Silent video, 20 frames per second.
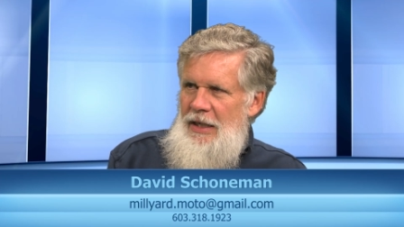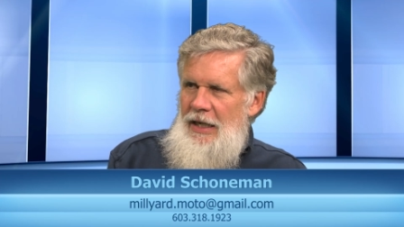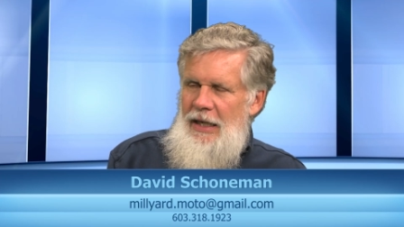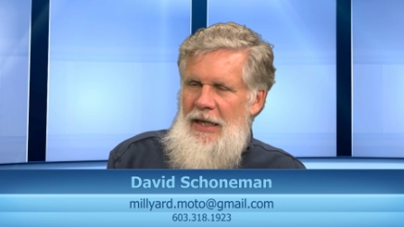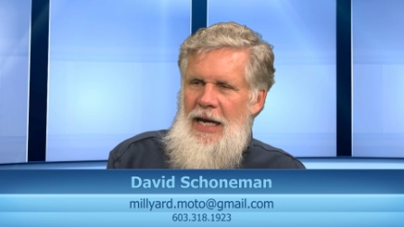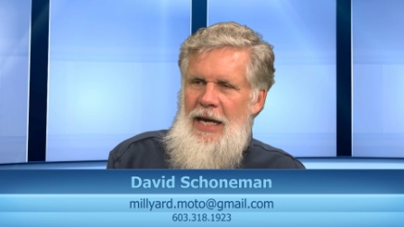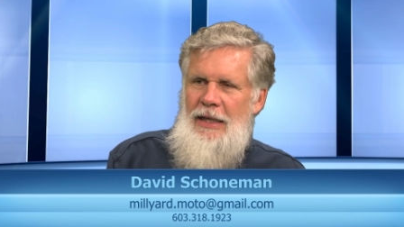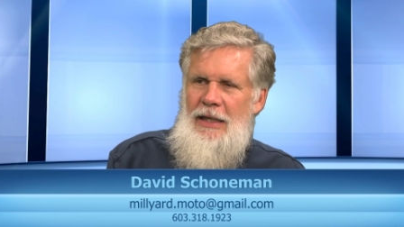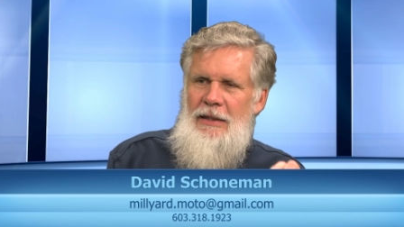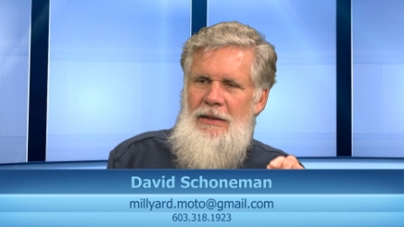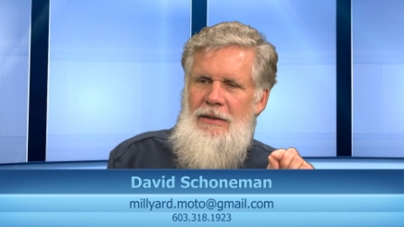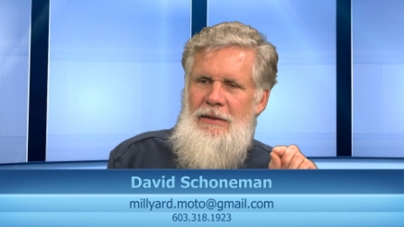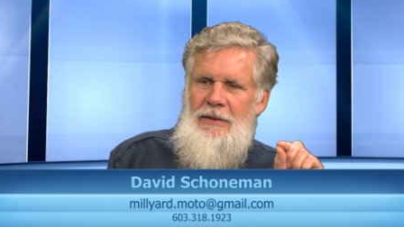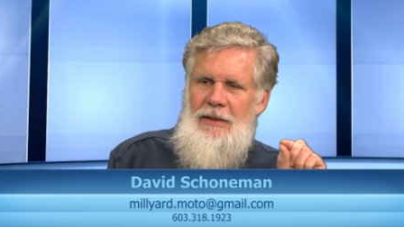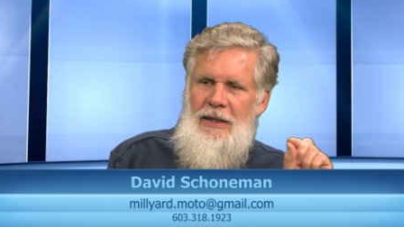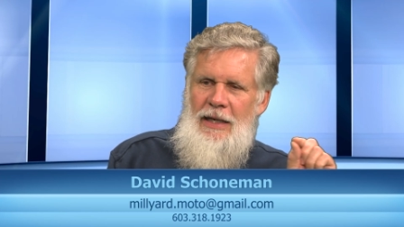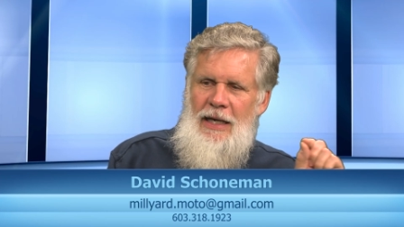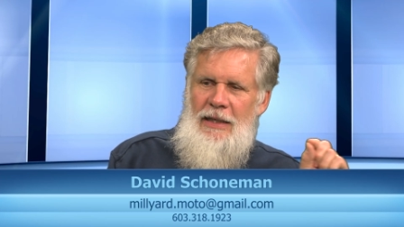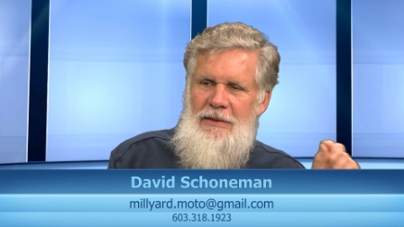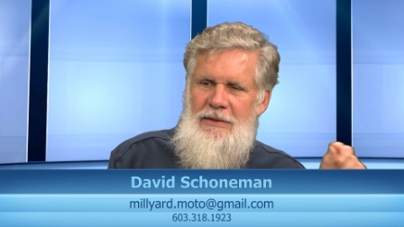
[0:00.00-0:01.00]
And I can
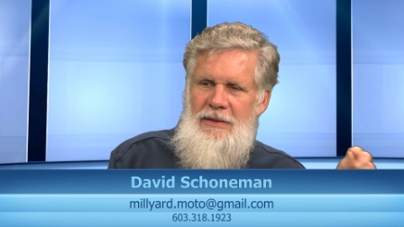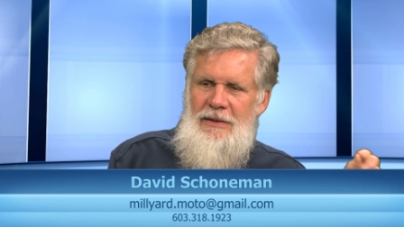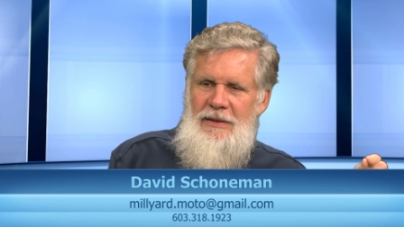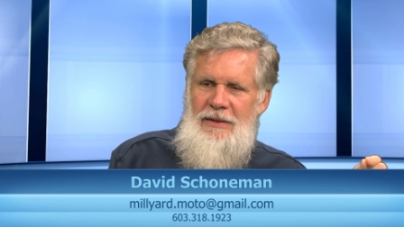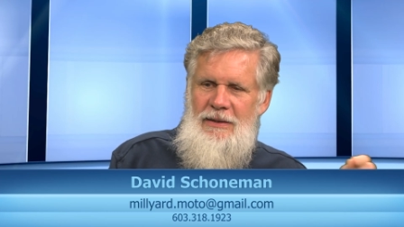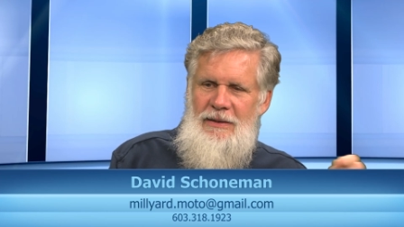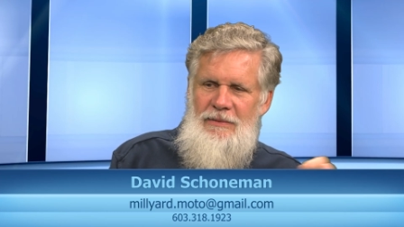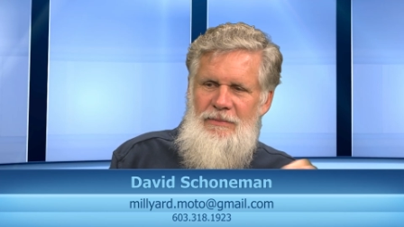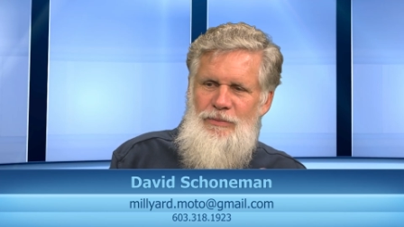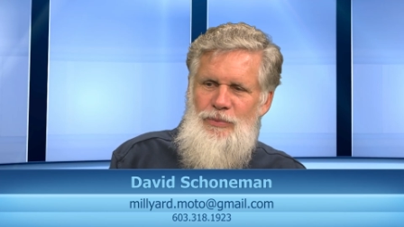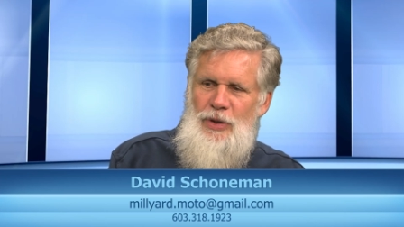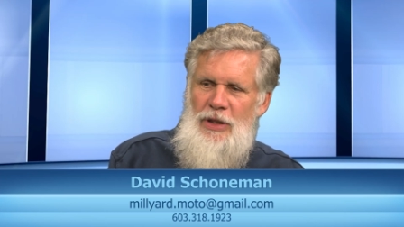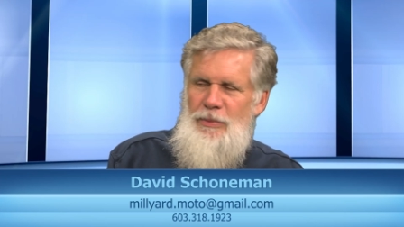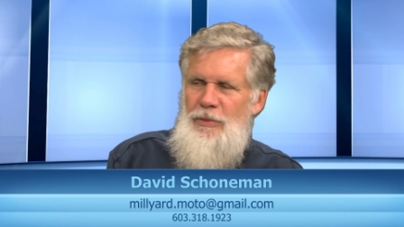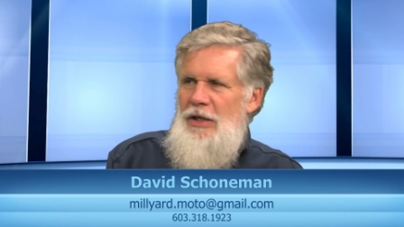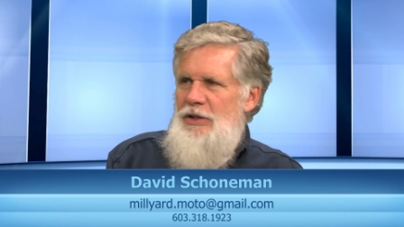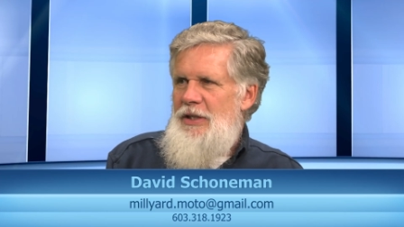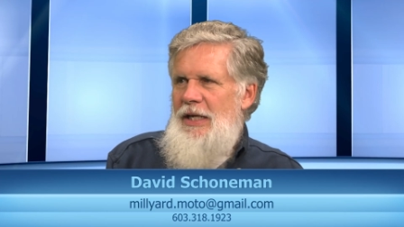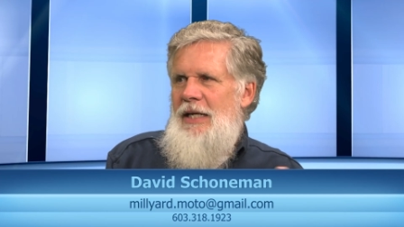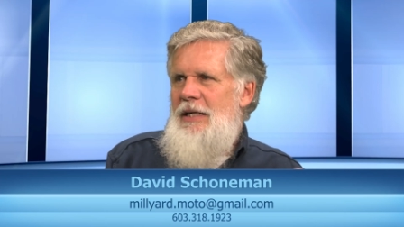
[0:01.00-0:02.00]
look at pretty
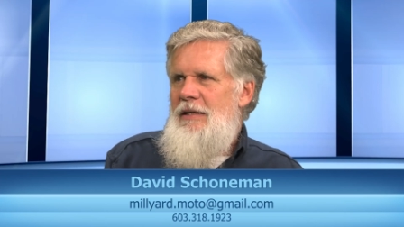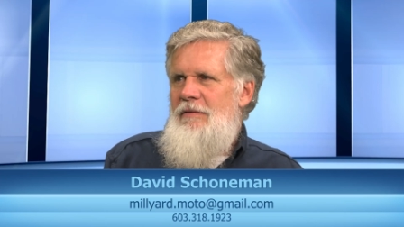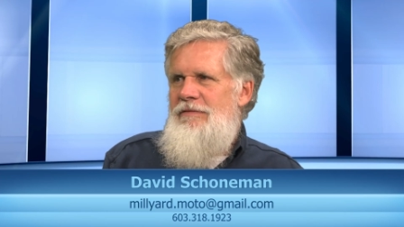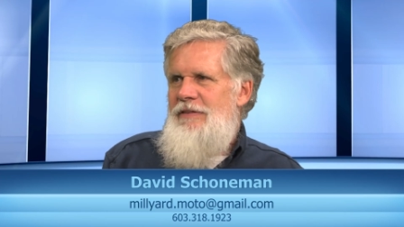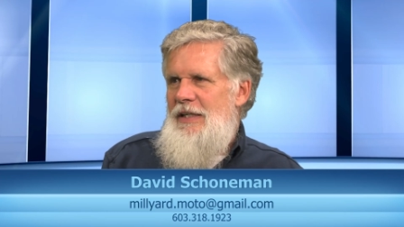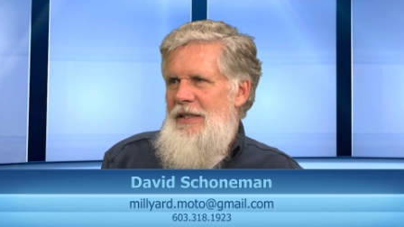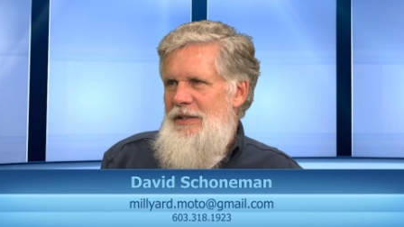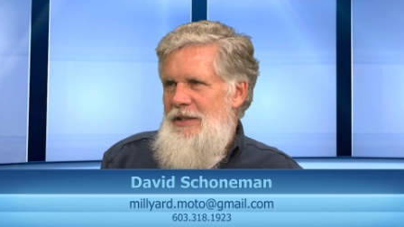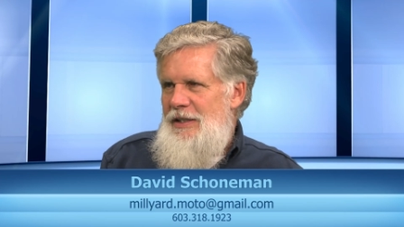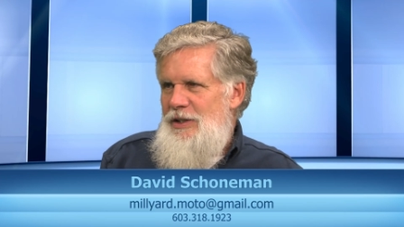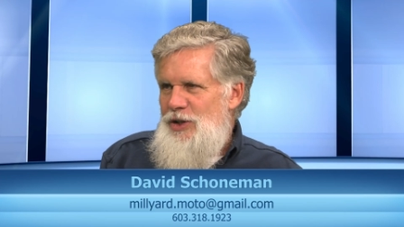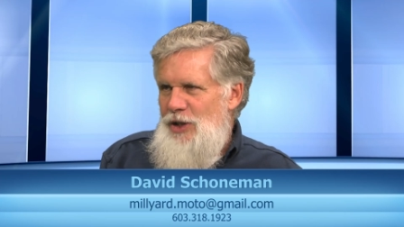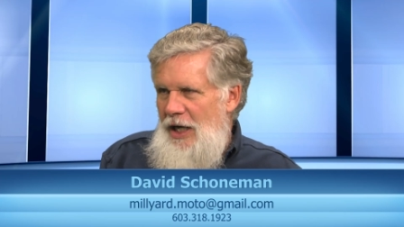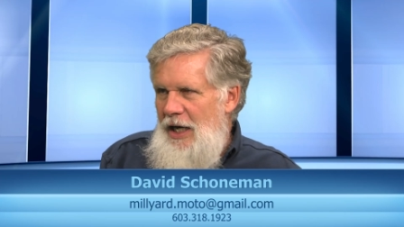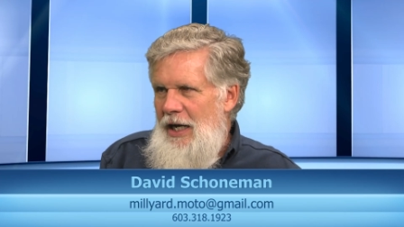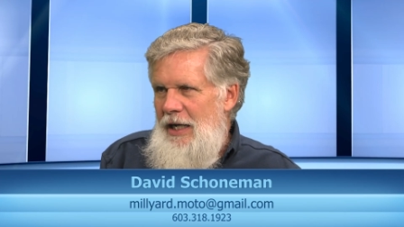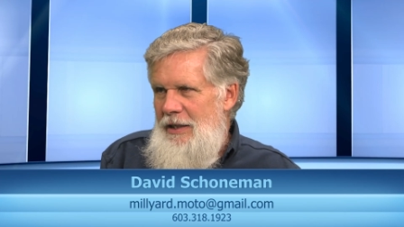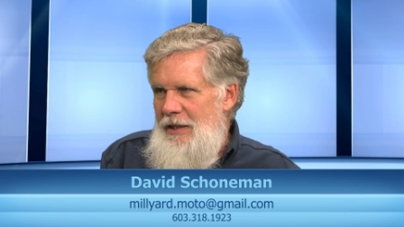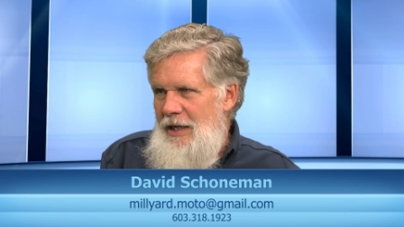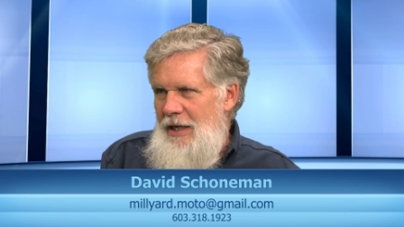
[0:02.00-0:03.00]
much any vintage
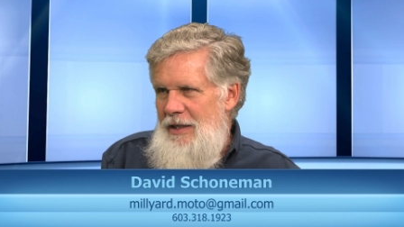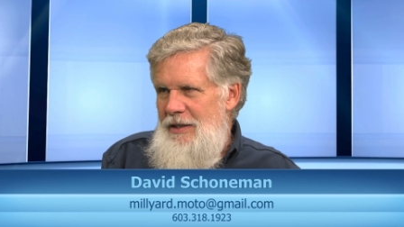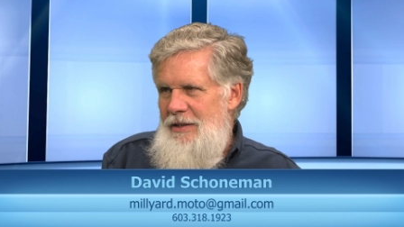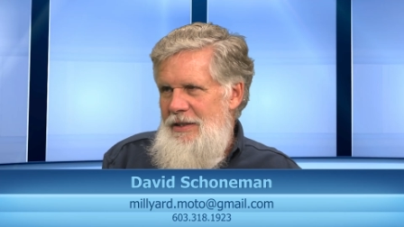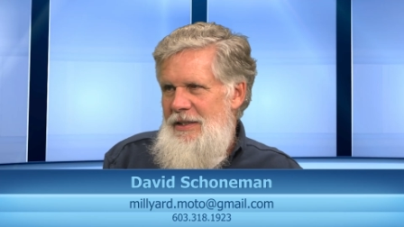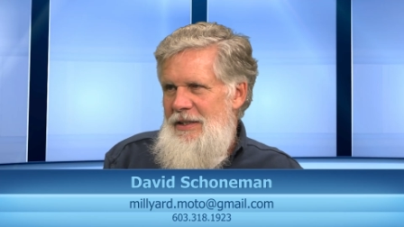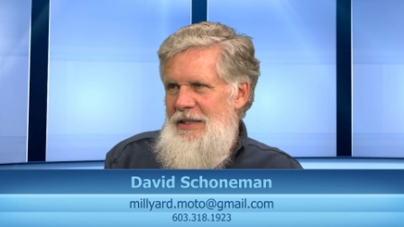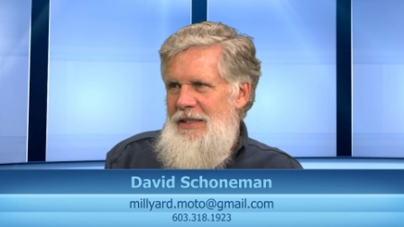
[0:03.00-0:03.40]
Honda,